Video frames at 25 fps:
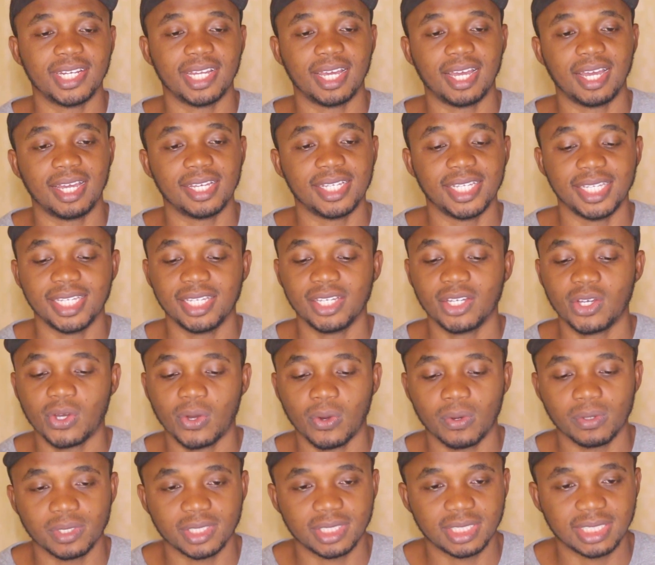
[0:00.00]
one in
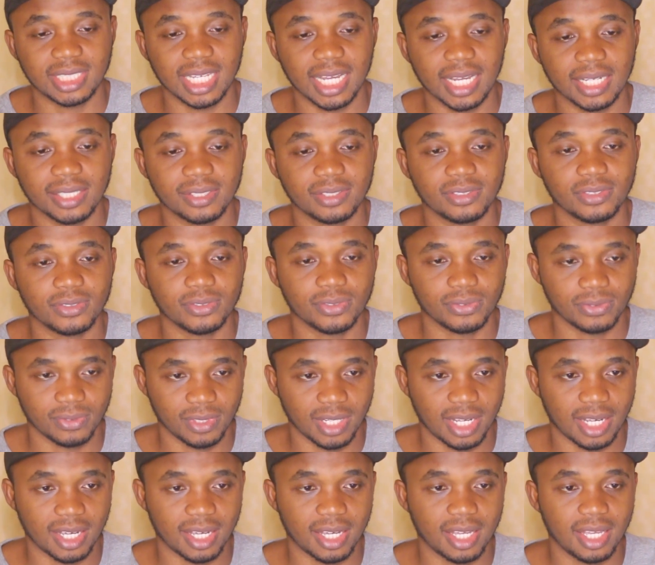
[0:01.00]
concern
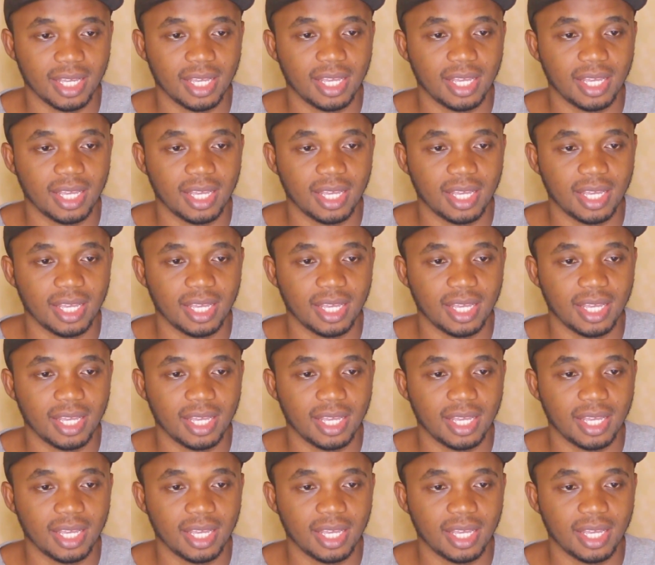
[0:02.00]
una.